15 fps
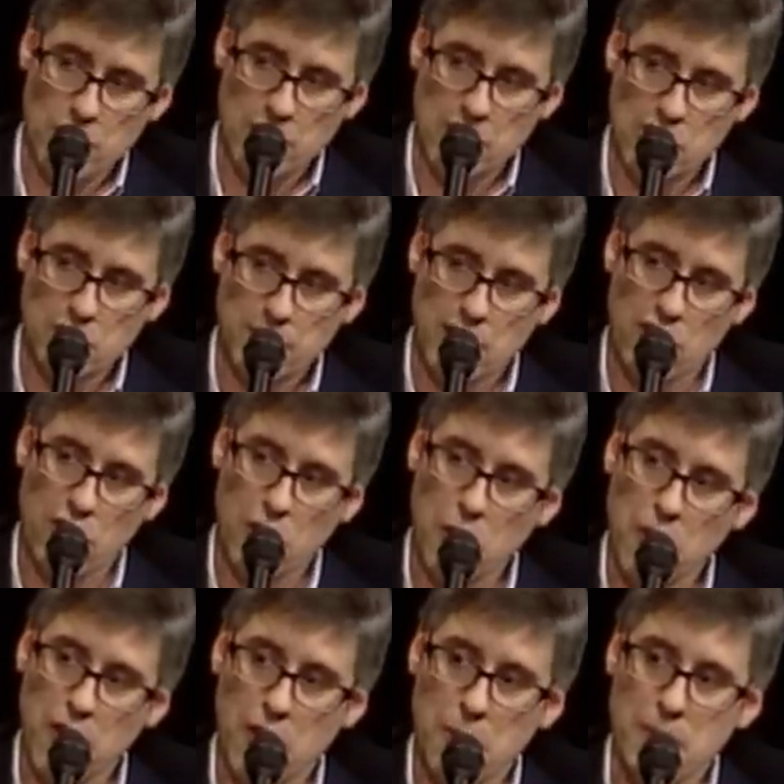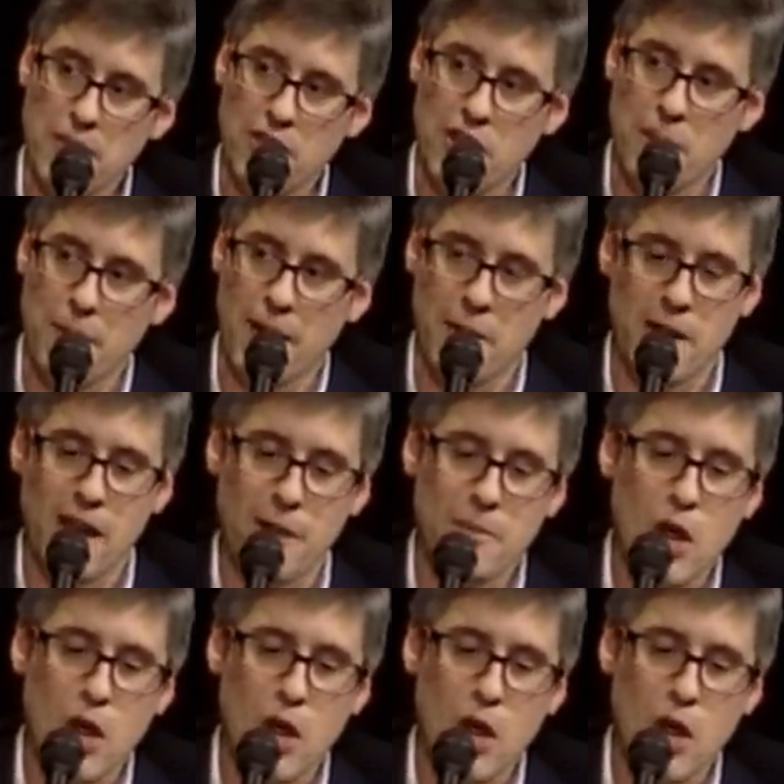I'm talking to my psychotherapist about.